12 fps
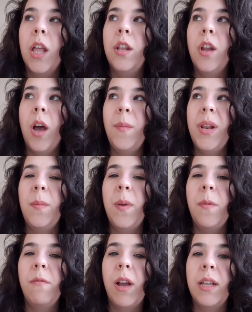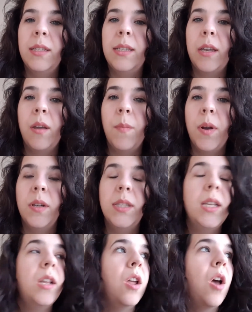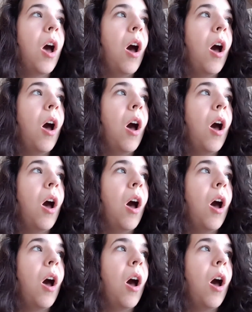Not many people write in second person.